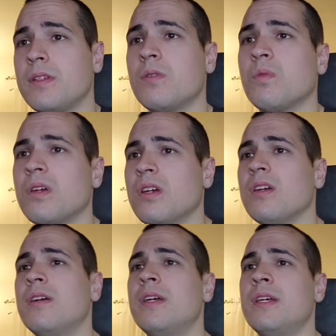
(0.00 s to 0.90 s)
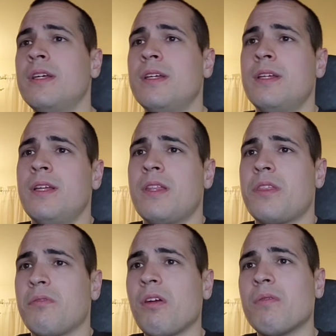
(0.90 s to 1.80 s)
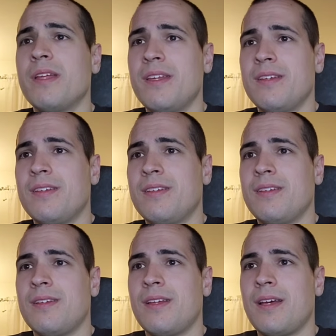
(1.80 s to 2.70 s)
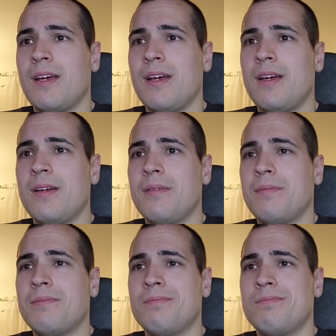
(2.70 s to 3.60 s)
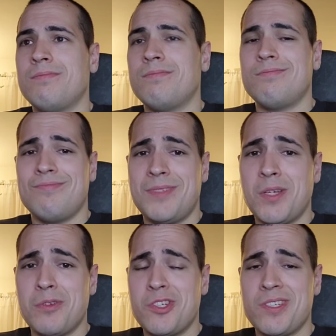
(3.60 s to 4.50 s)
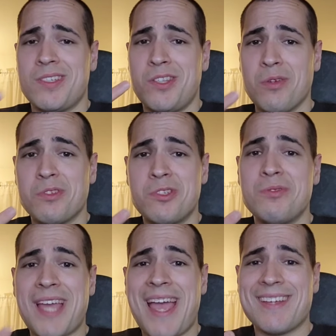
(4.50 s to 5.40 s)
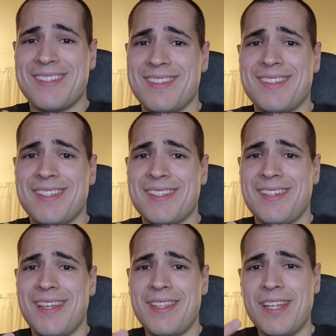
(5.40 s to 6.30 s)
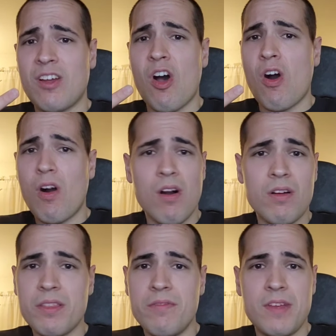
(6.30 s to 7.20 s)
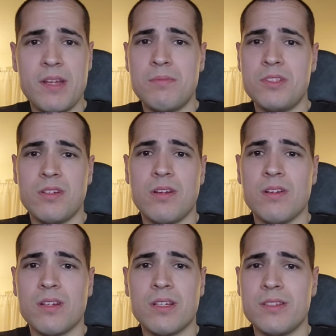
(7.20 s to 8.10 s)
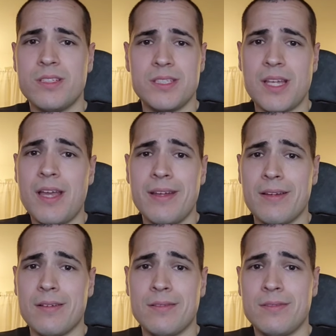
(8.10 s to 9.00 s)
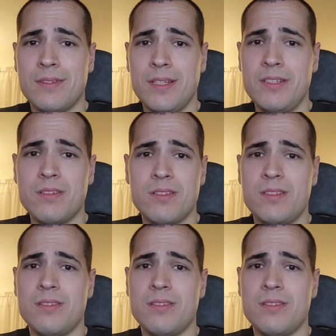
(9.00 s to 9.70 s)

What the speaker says: we're throwing, so just those 2 taxes, and then all the venoms your heart could desire in your